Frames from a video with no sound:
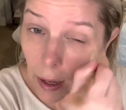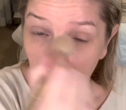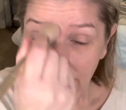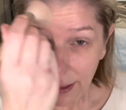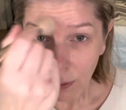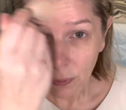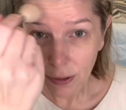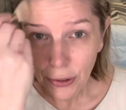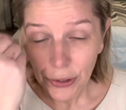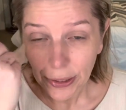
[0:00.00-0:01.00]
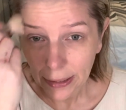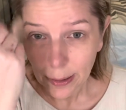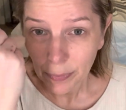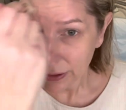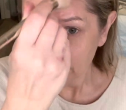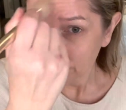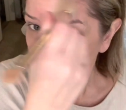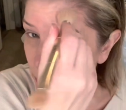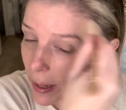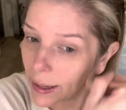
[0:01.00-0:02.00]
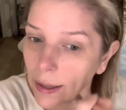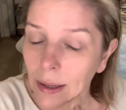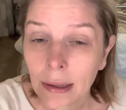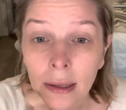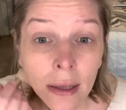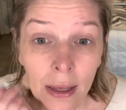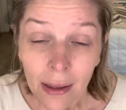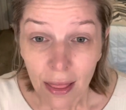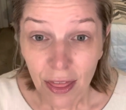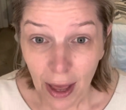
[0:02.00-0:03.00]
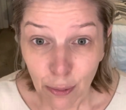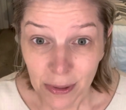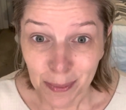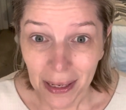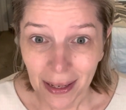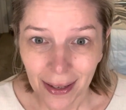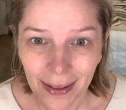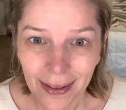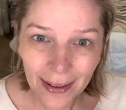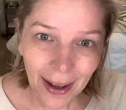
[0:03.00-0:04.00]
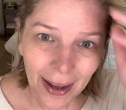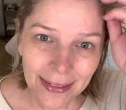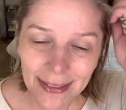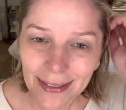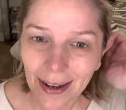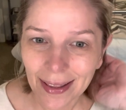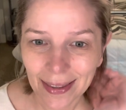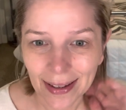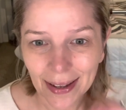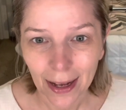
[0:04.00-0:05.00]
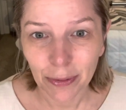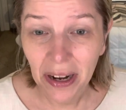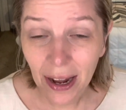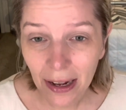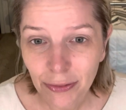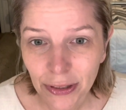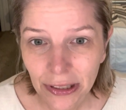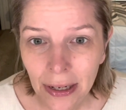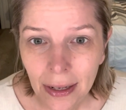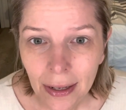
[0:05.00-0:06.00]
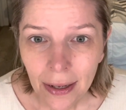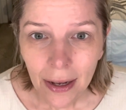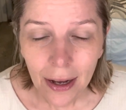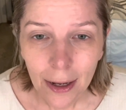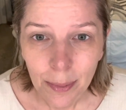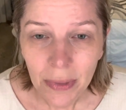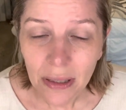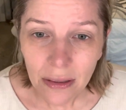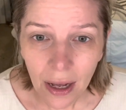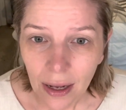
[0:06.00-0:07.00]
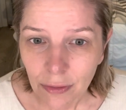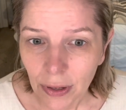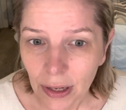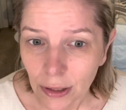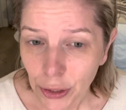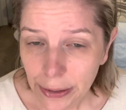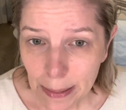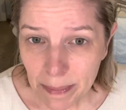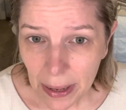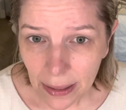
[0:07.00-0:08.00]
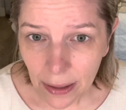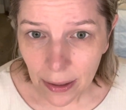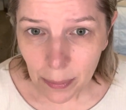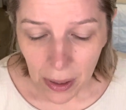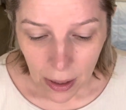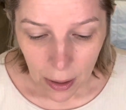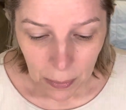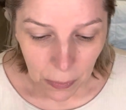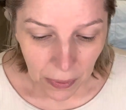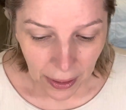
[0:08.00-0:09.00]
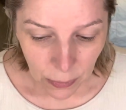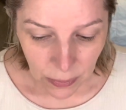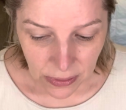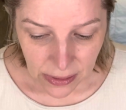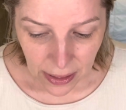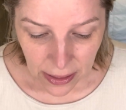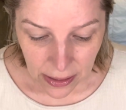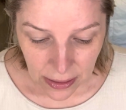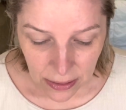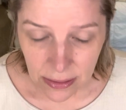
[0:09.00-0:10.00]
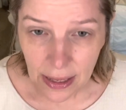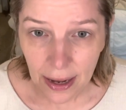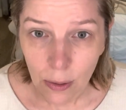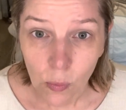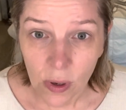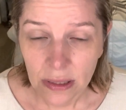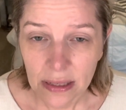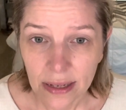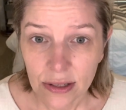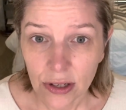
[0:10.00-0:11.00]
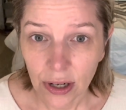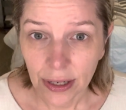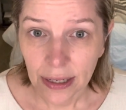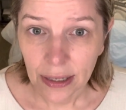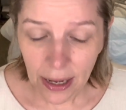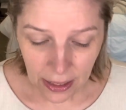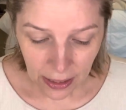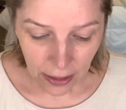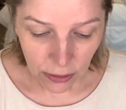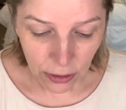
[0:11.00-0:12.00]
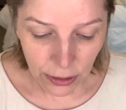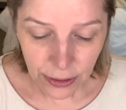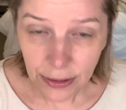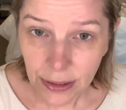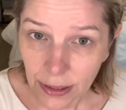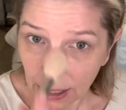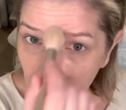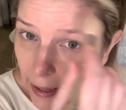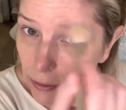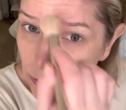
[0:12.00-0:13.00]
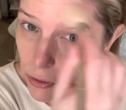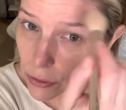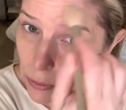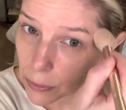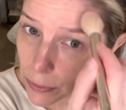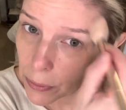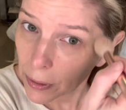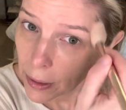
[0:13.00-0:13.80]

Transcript: I can't wear cream, there's no way. That was me. I did not think I would ever love a cream makeup. But what I will say is that once I started and I learned how to